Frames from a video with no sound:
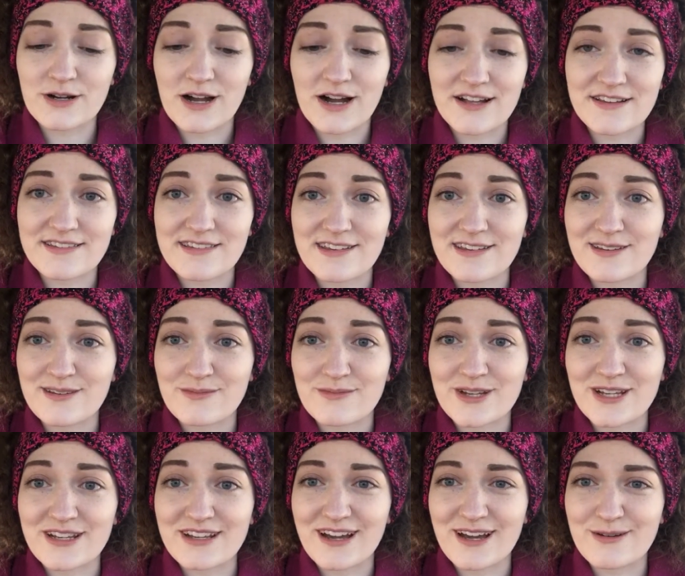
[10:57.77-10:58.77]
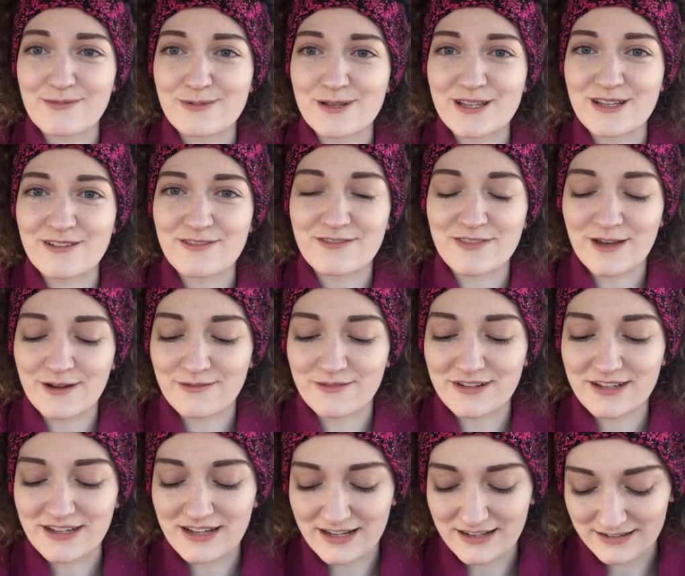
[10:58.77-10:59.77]
a godsend to me, I believe, that
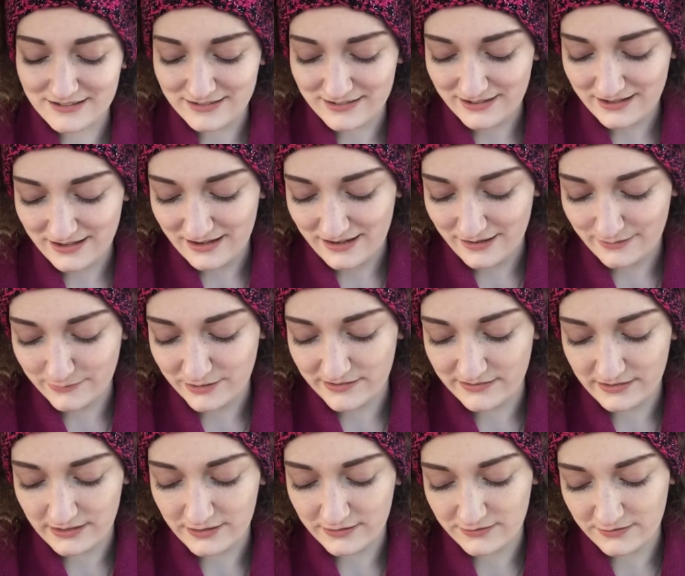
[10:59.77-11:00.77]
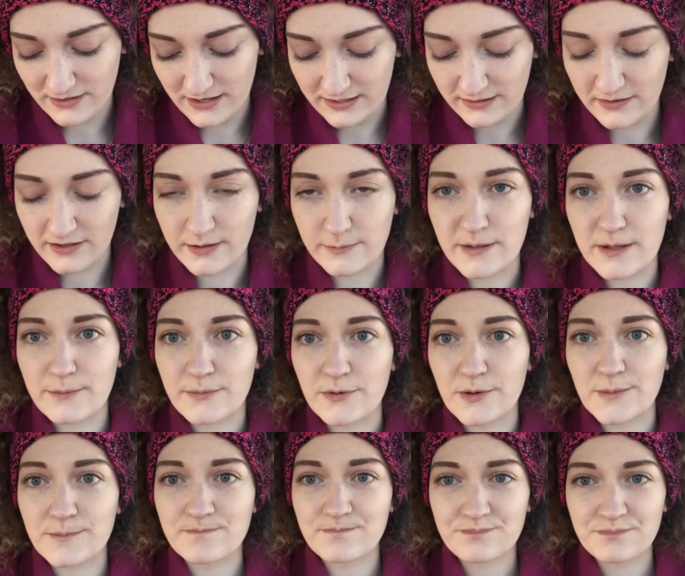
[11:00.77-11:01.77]
weekend, because I also had a lot of
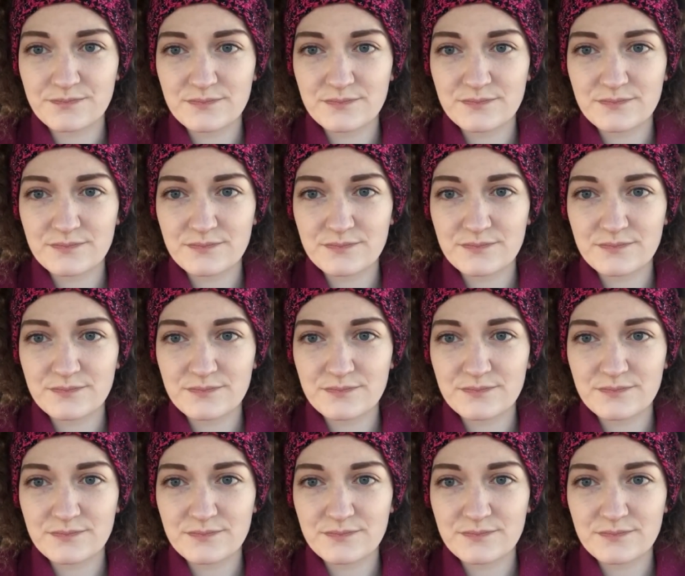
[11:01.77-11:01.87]
people